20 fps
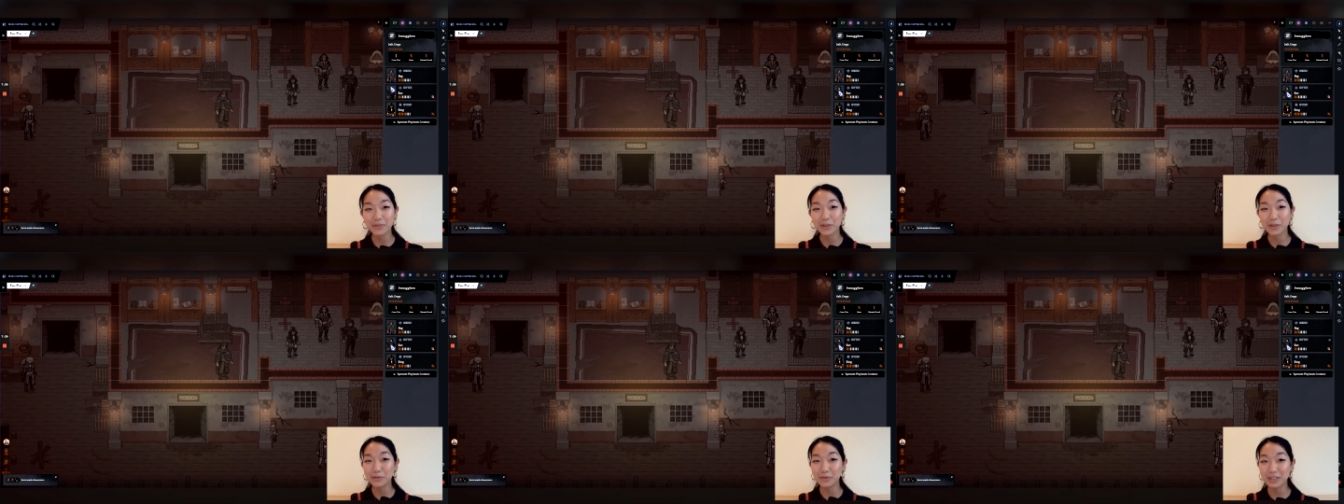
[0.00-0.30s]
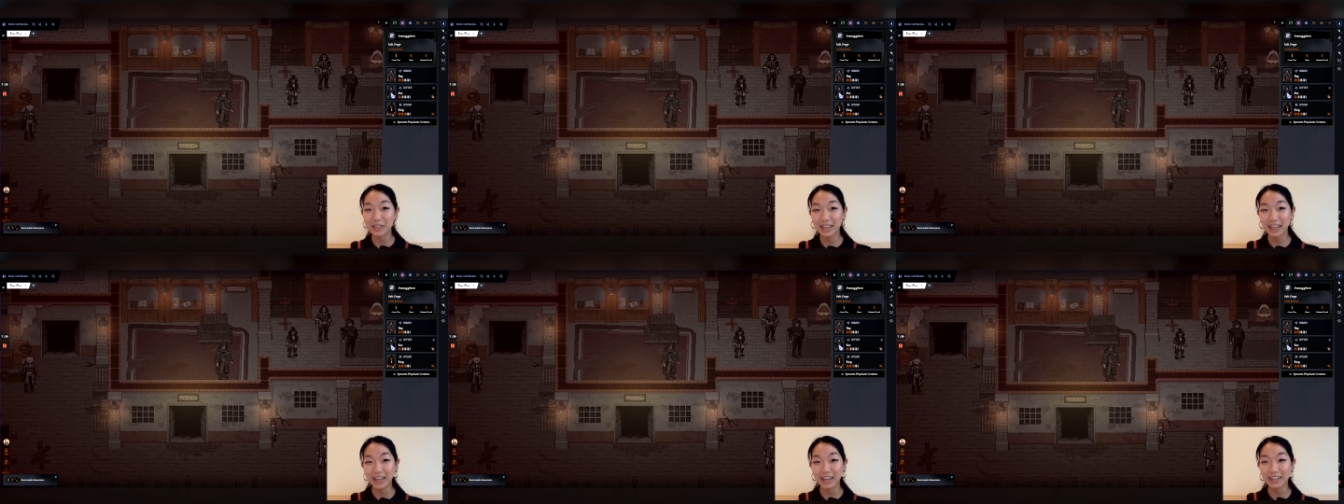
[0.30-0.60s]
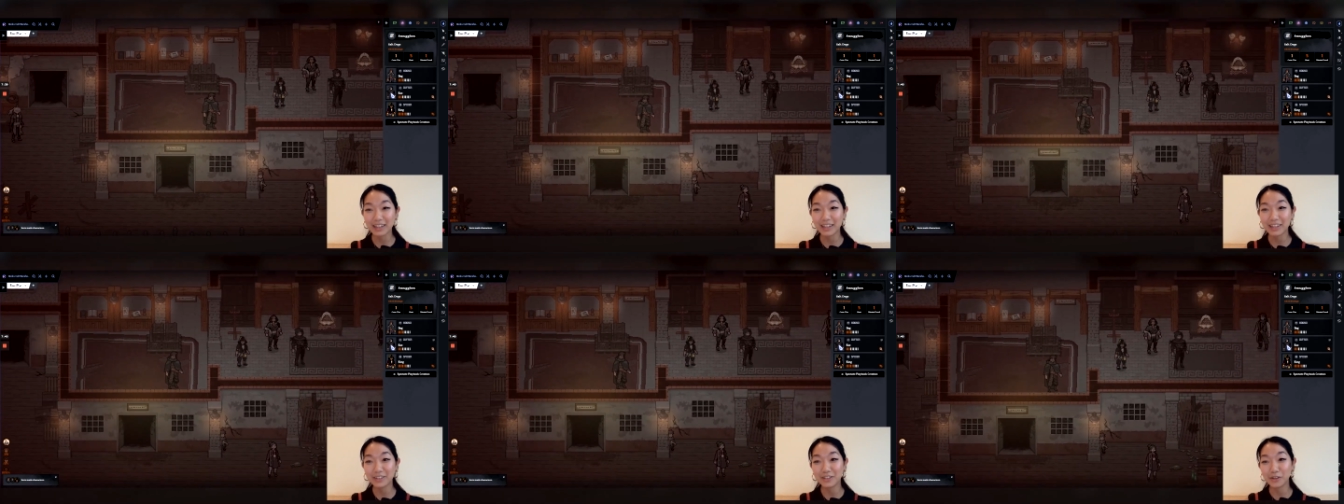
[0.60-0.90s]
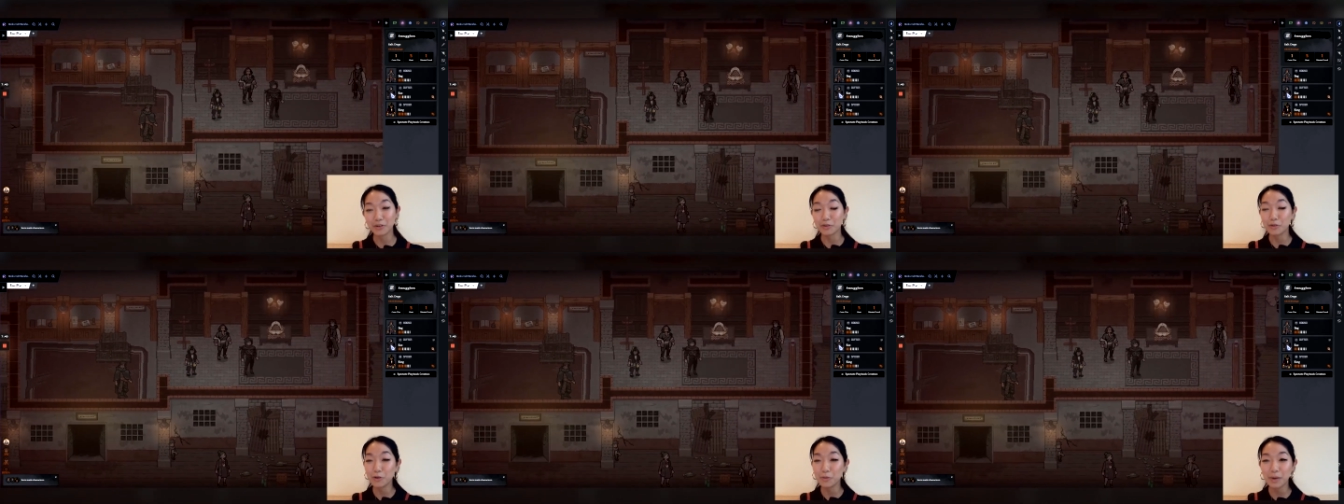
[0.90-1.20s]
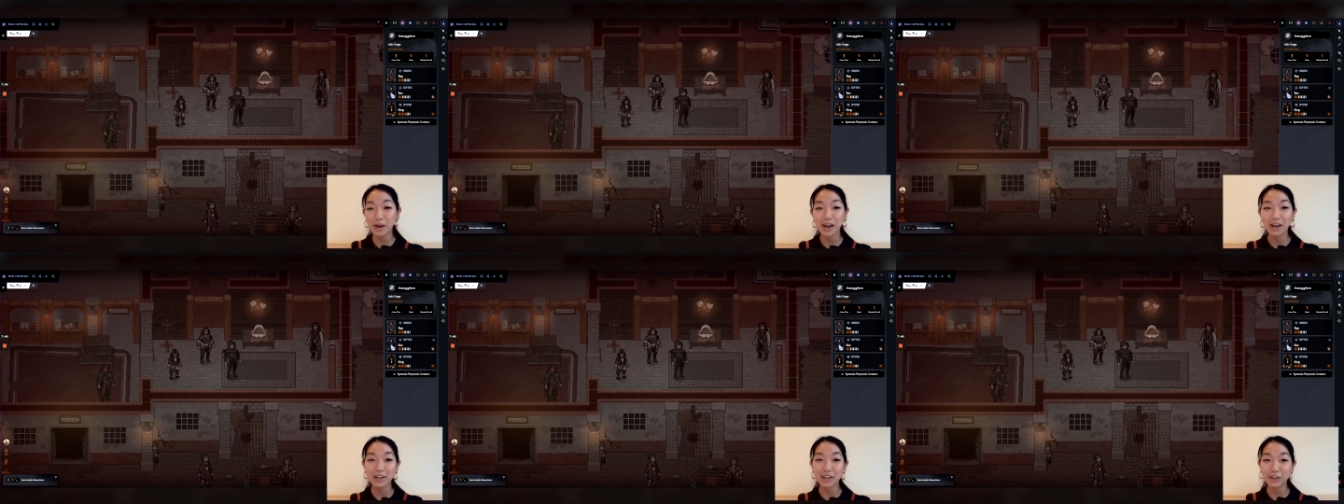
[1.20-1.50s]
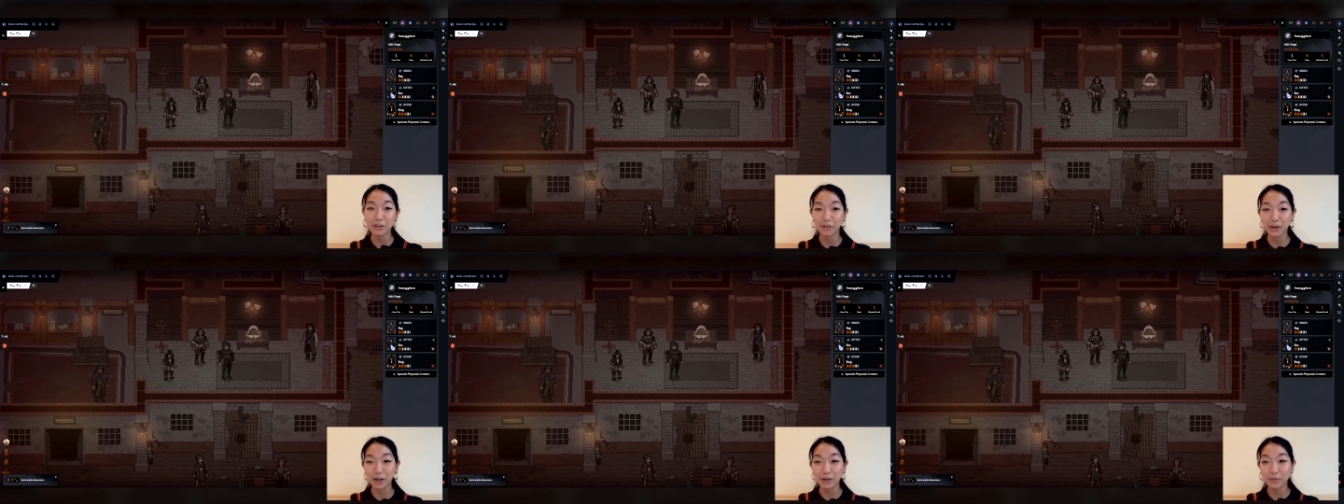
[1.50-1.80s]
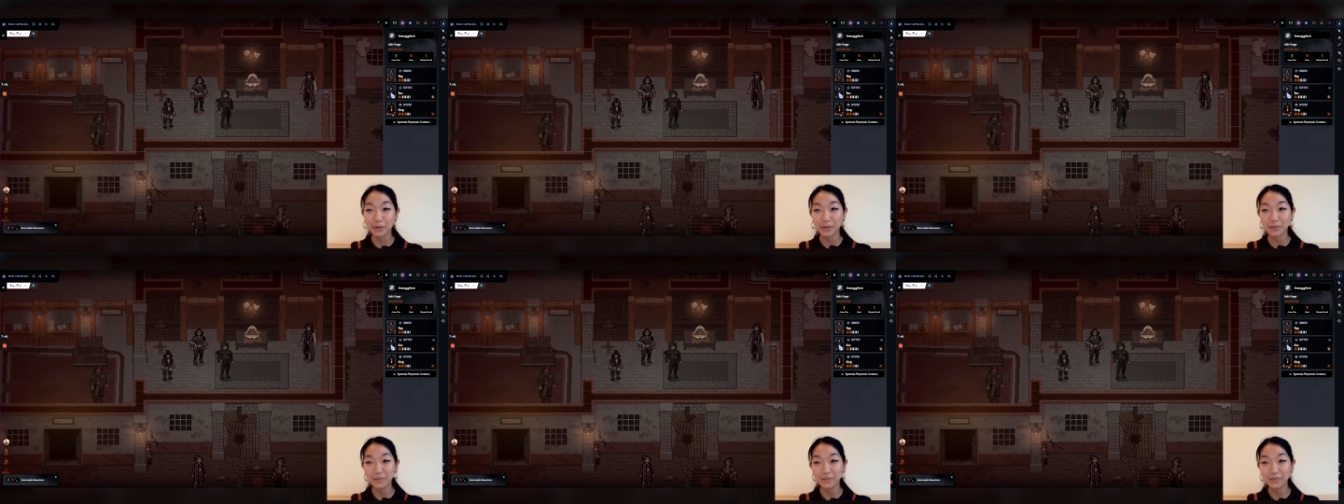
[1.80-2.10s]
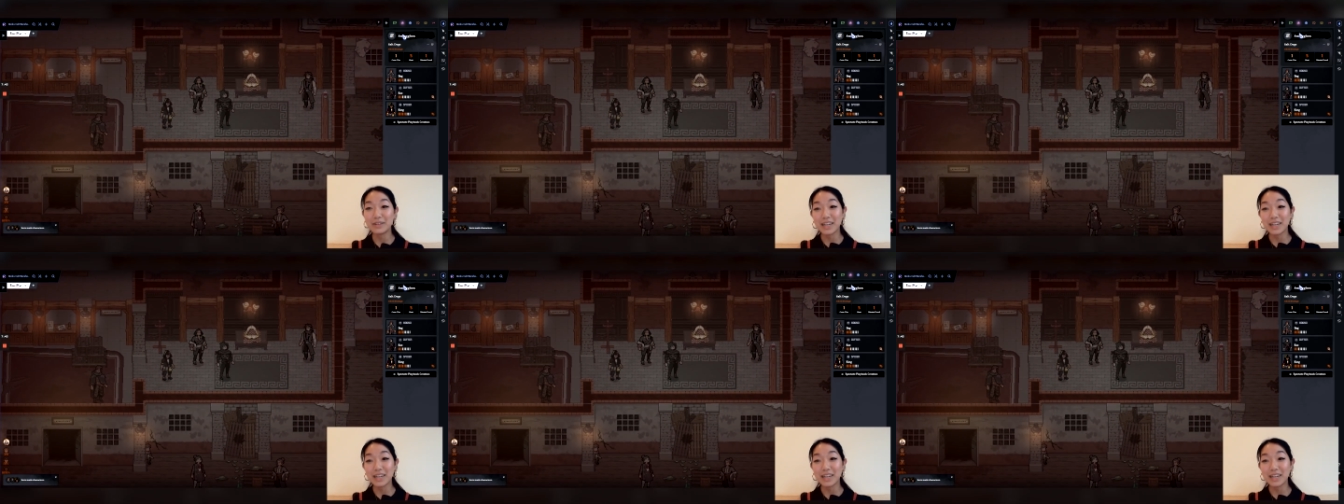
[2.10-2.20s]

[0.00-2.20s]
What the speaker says: Really handy. So Crew Pod, incredible.